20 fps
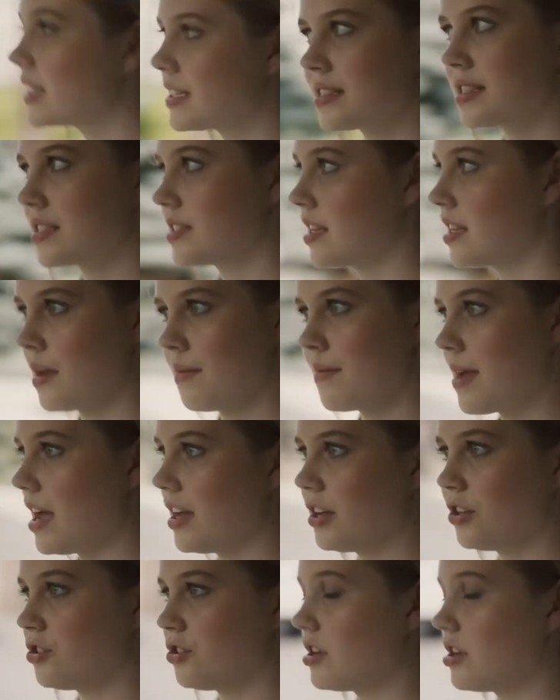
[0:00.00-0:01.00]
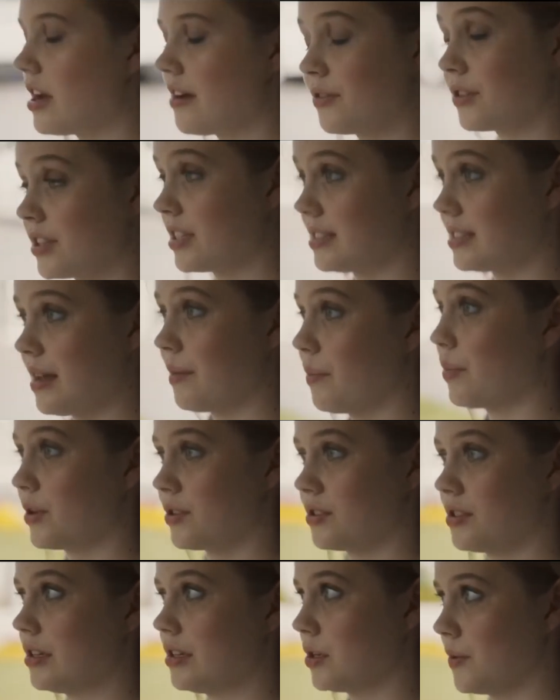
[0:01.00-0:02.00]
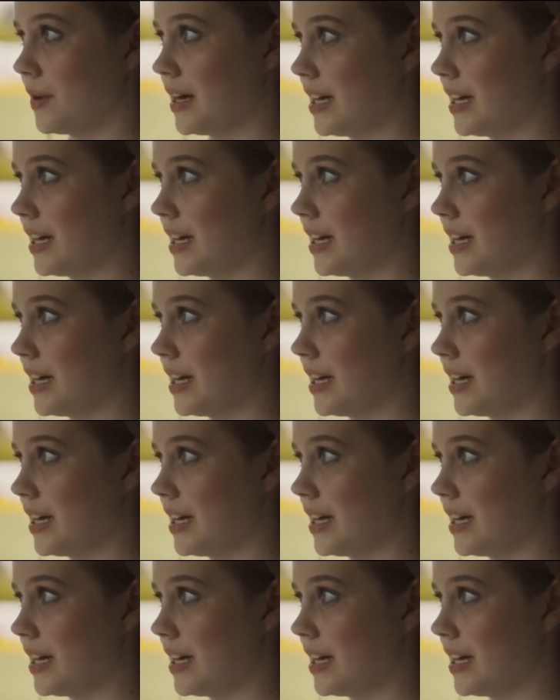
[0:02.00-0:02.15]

wakes up and goes to school as someone else.